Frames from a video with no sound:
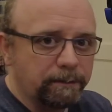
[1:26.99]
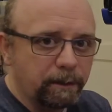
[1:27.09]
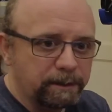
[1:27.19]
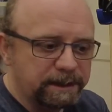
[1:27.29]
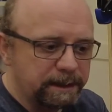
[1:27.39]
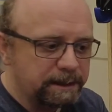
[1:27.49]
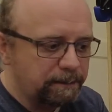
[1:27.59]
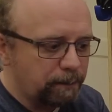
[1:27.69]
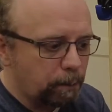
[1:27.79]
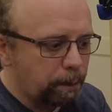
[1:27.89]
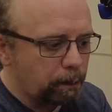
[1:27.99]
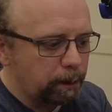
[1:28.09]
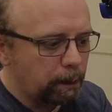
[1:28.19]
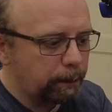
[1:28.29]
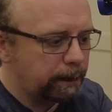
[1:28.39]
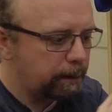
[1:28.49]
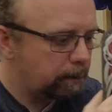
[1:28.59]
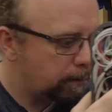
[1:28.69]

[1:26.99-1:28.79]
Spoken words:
I've got a Teensy 4.0 in here,